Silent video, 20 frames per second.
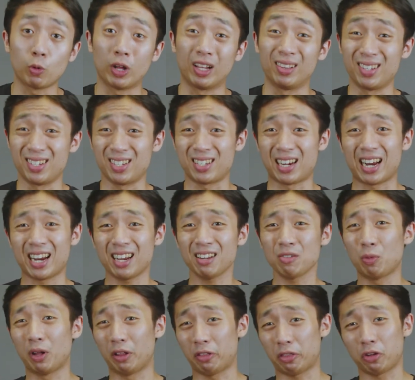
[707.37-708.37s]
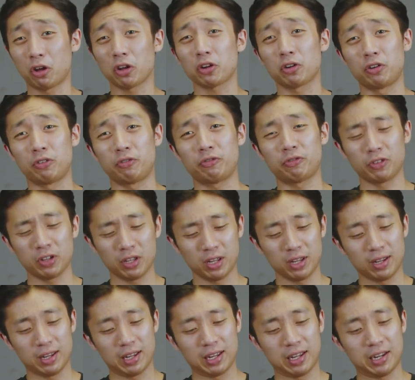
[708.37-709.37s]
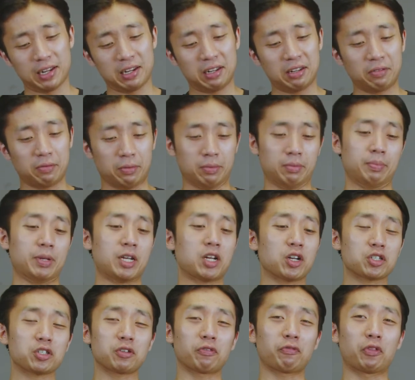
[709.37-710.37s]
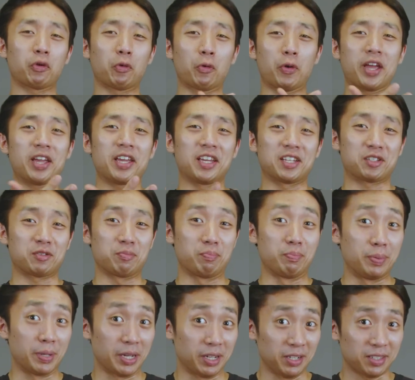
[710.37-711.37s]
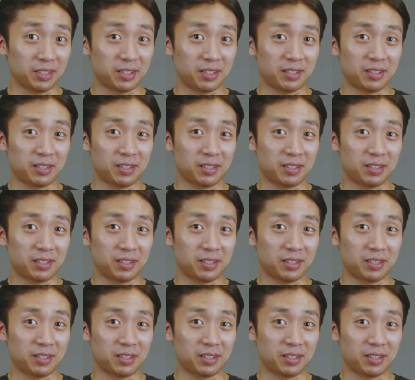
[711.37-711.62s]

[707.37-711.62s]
well designed, well thought of, because of the way it's built,